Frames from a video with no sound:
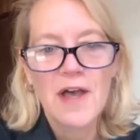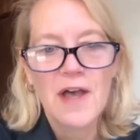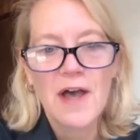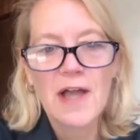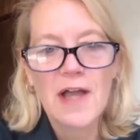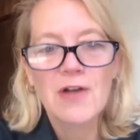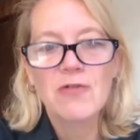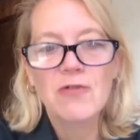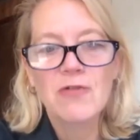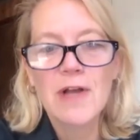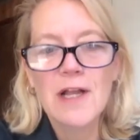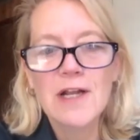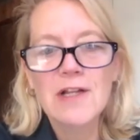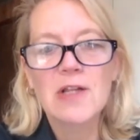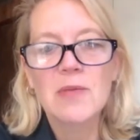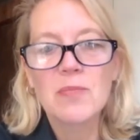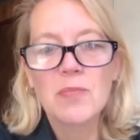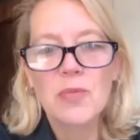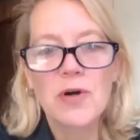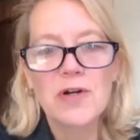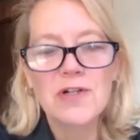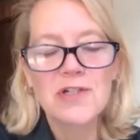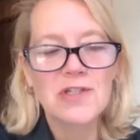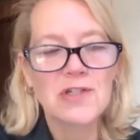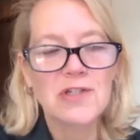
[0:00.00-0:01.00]
I created the
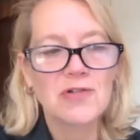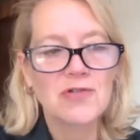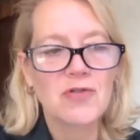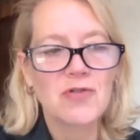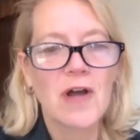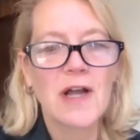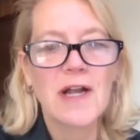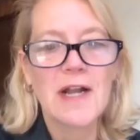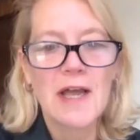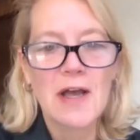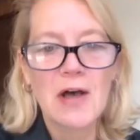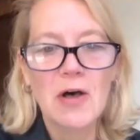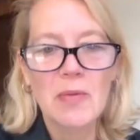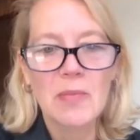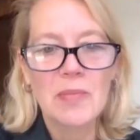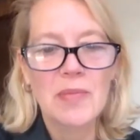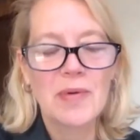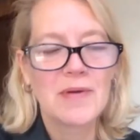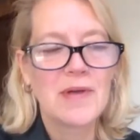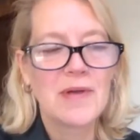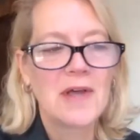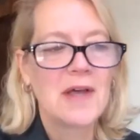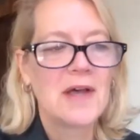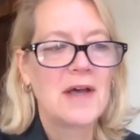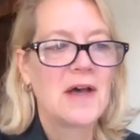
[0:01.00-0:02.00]
book to try to help
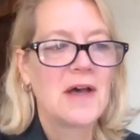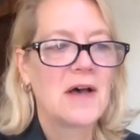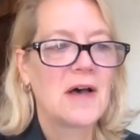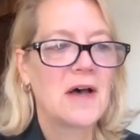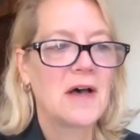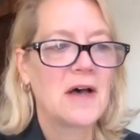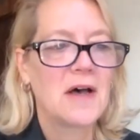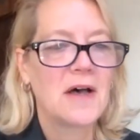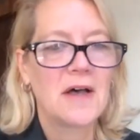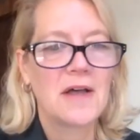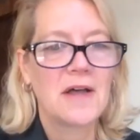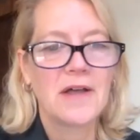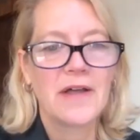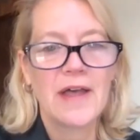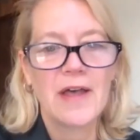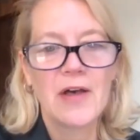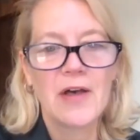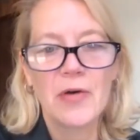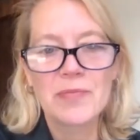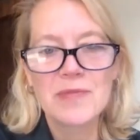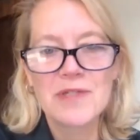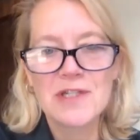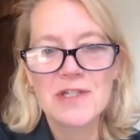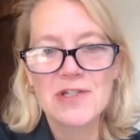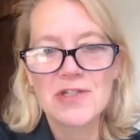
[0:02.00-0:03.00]
uh,
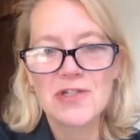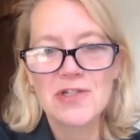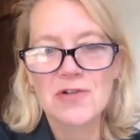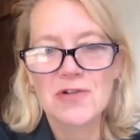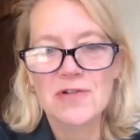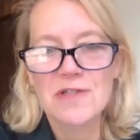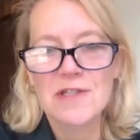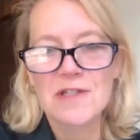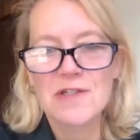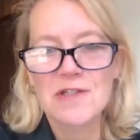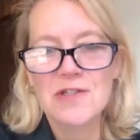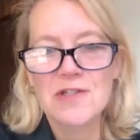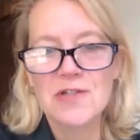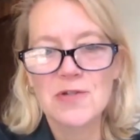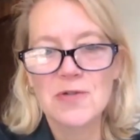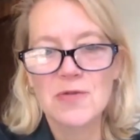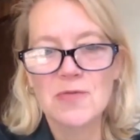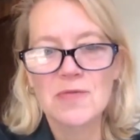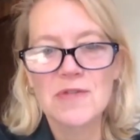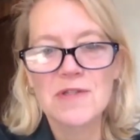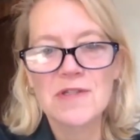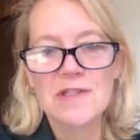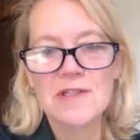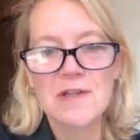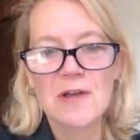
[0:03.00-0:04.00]
help teachers and
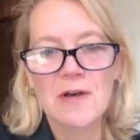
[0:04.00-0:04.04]
students.